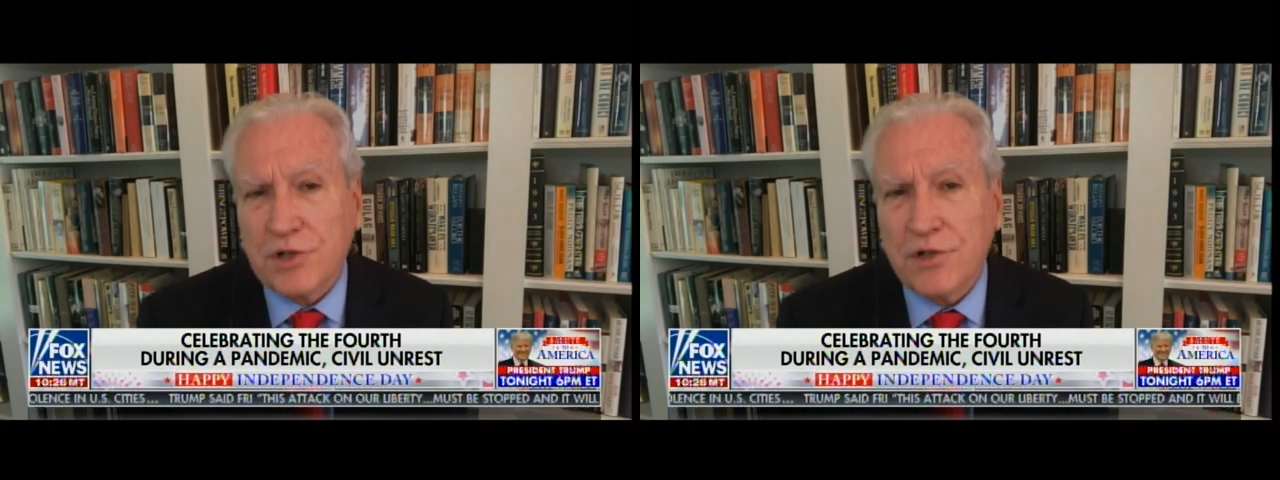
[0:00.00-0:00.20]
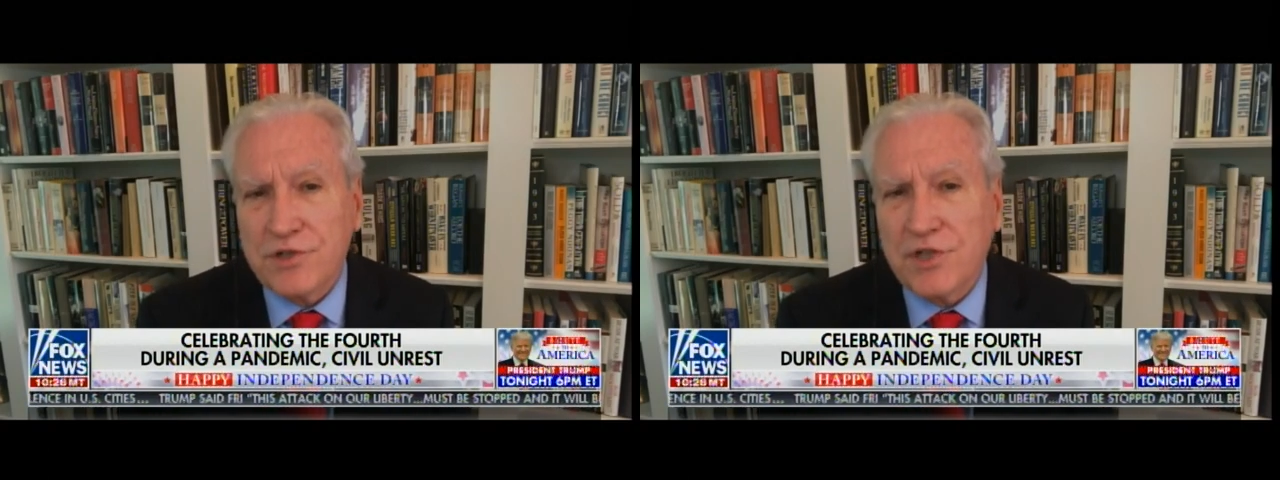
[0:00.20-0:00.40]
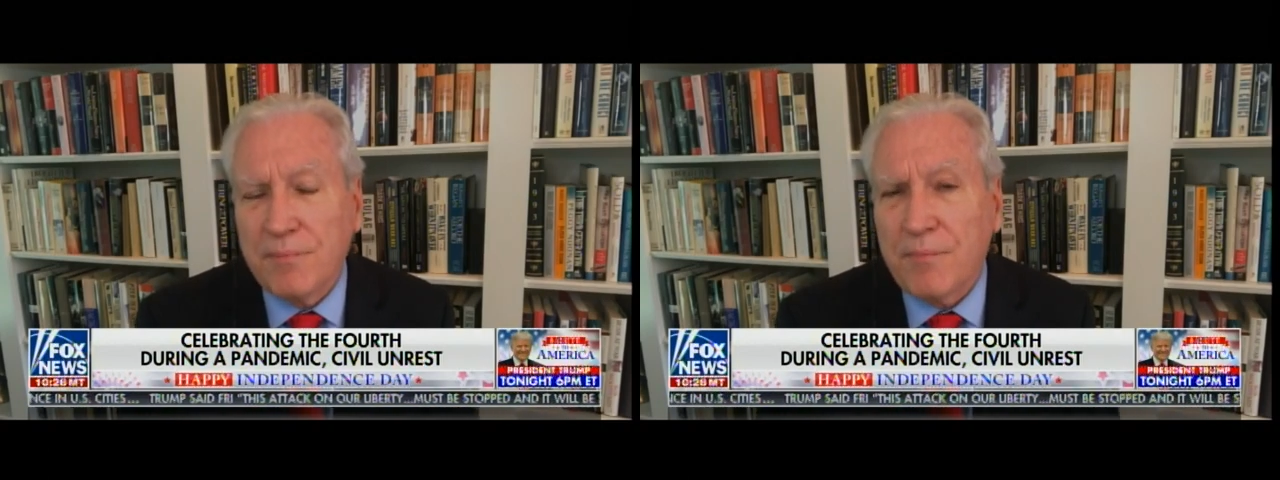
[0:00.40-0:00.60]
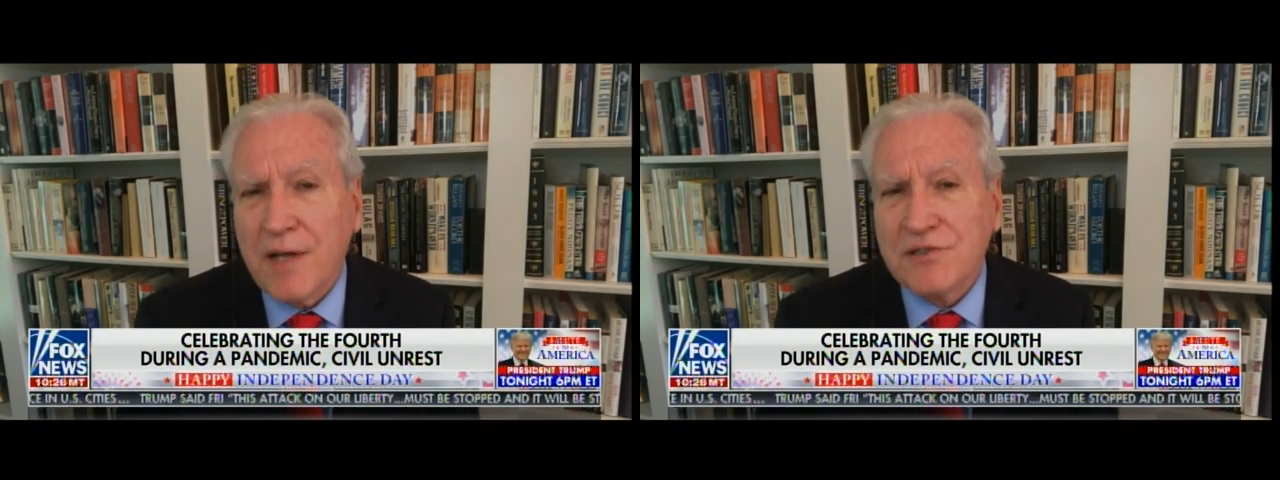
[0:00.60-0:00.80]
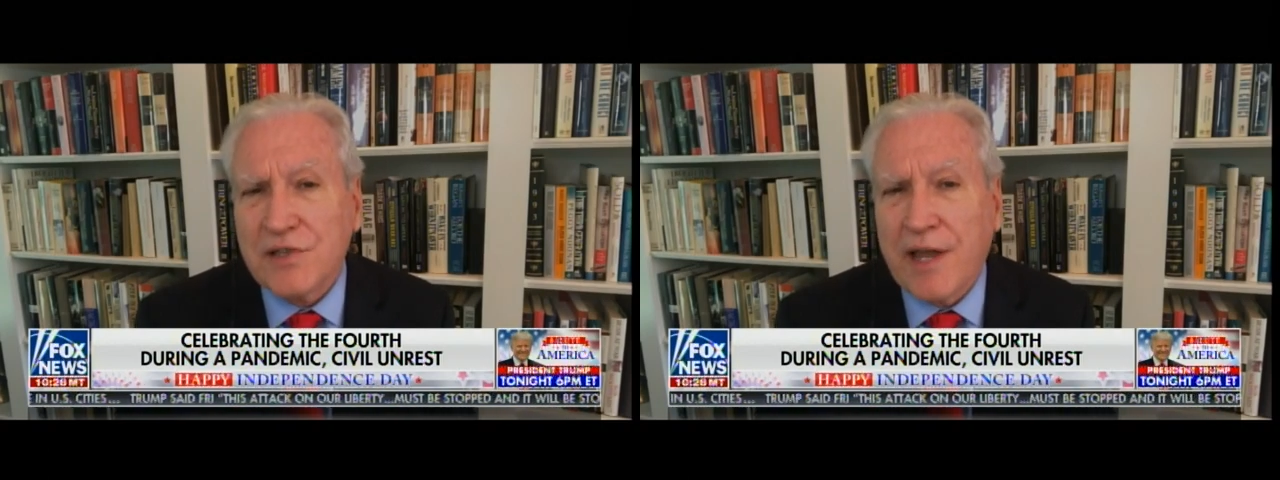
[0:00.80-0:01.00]
church in
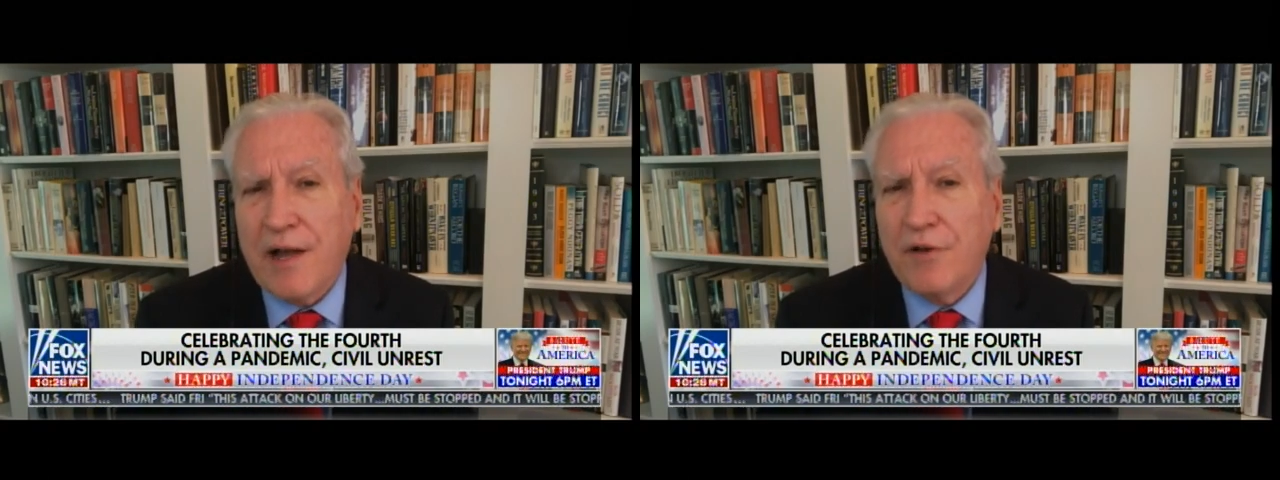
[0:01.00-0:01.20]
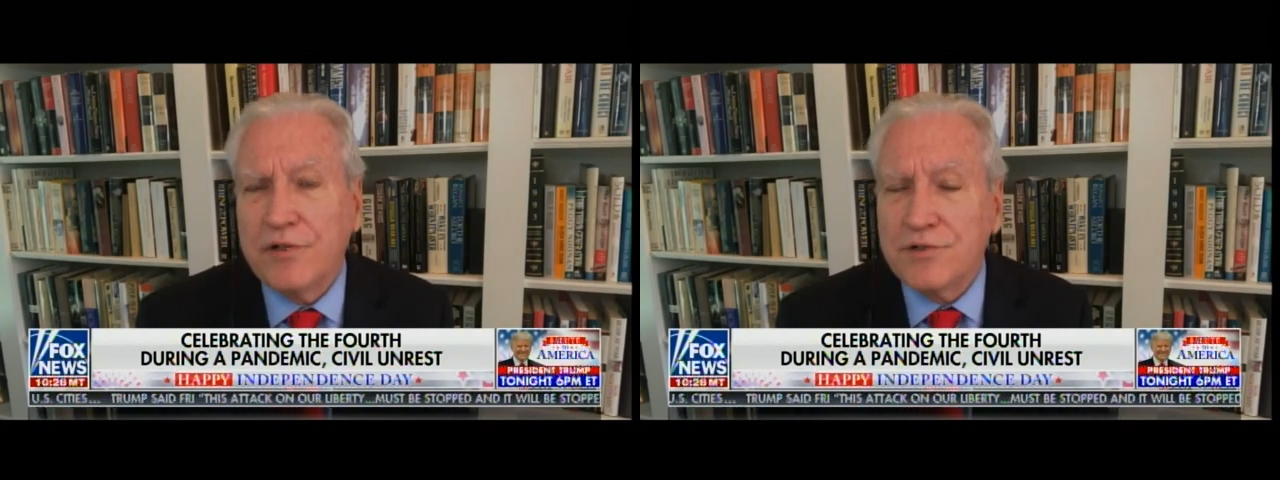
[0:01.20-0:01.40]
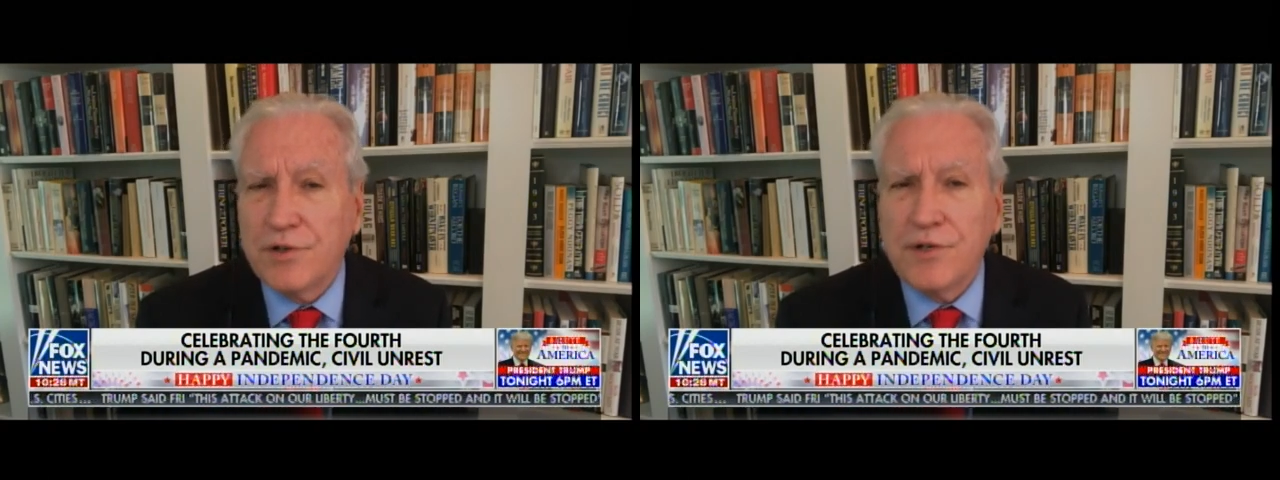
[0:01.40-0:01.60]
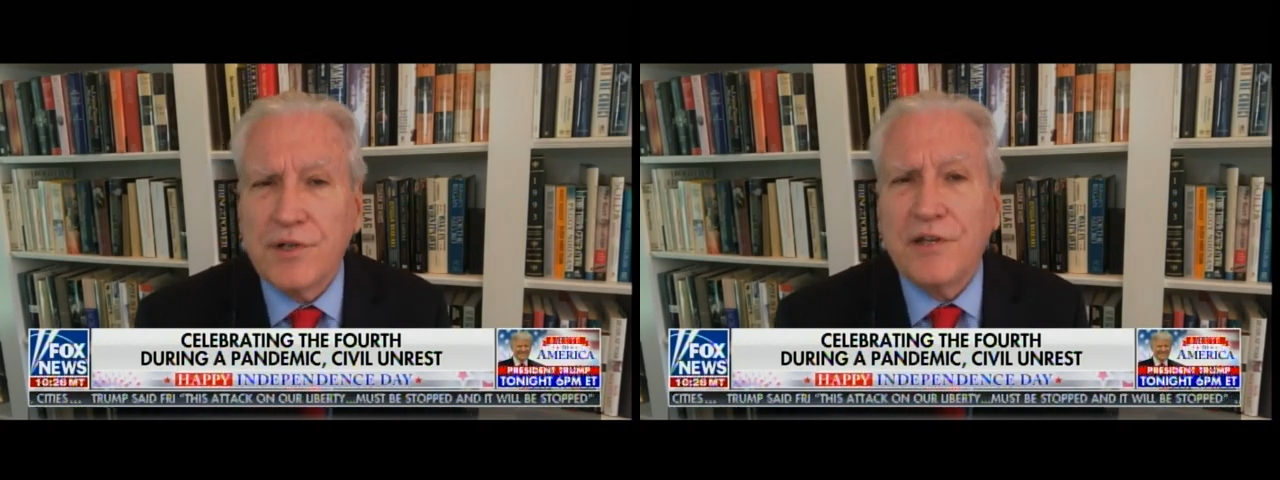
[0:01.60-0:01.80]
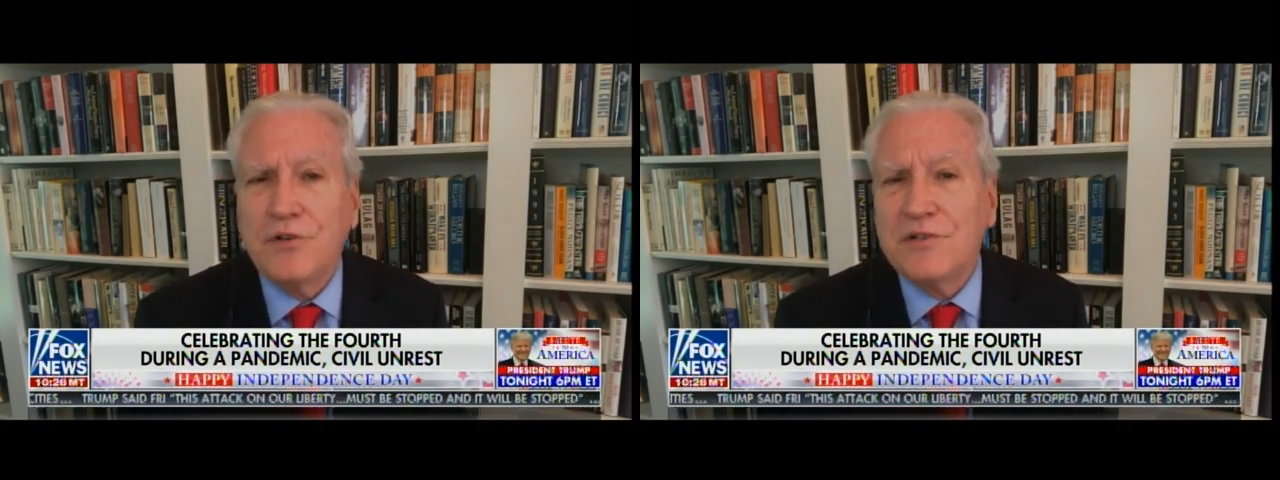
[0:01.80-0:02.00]
Moscow and turned
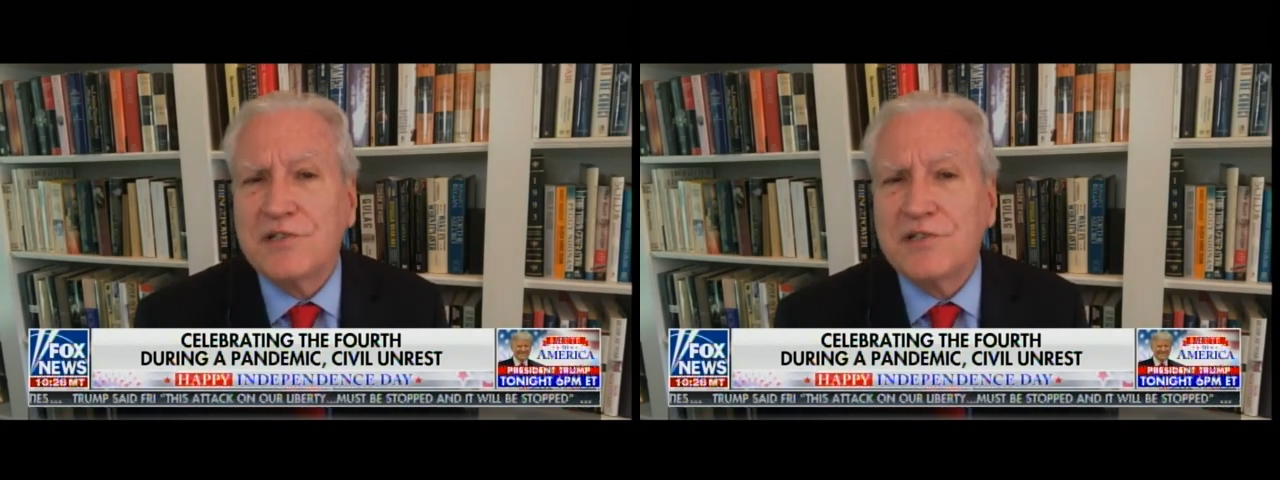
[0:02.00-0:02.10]
it into